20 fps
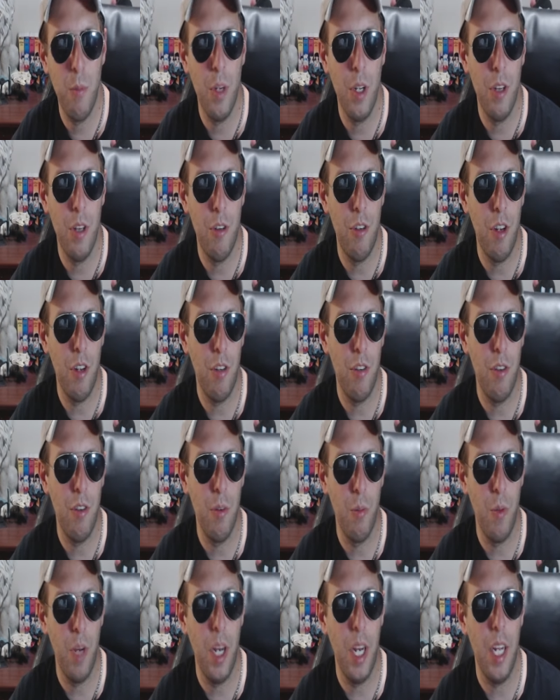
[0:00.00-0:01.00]
with
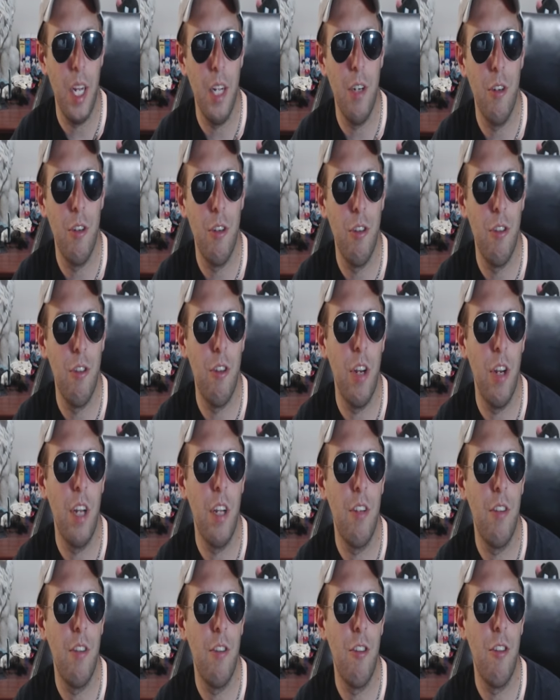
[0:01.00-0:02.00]
Justin weighing
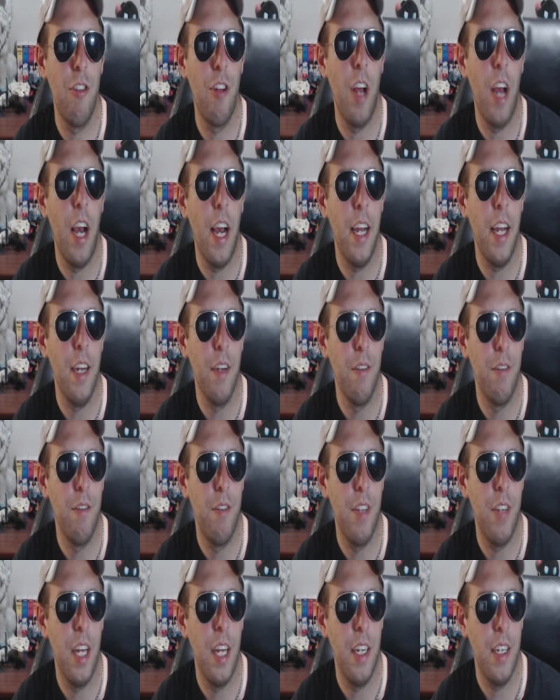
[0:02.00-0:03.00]
just shy of
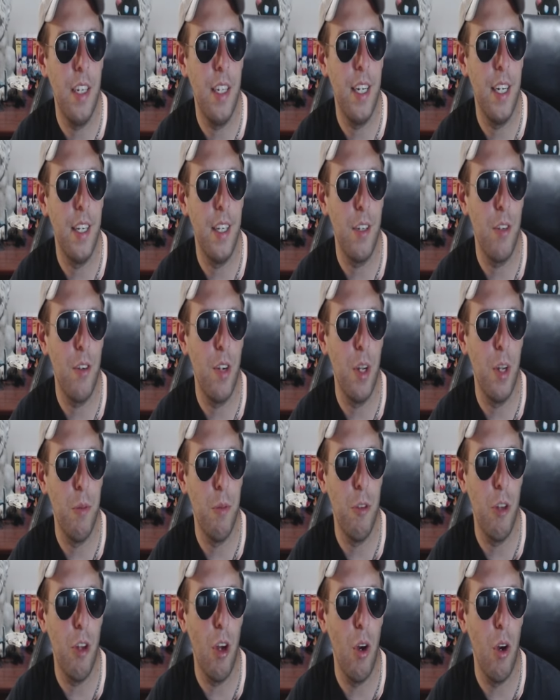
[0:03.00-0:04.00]
10
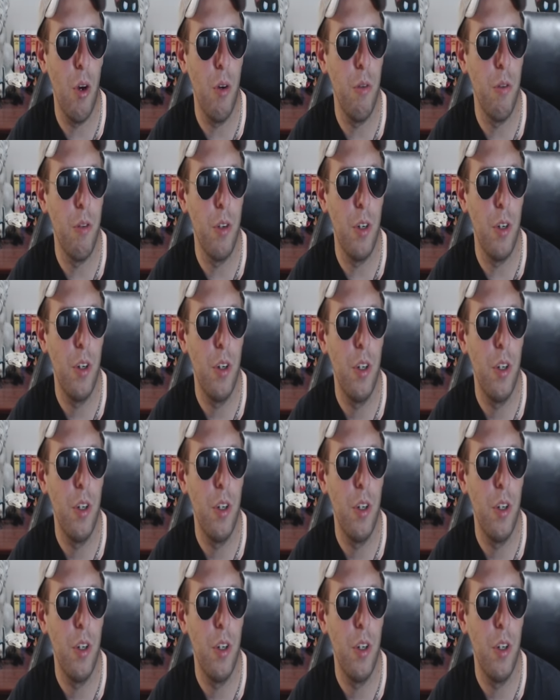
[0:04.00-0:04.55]
kilograms over.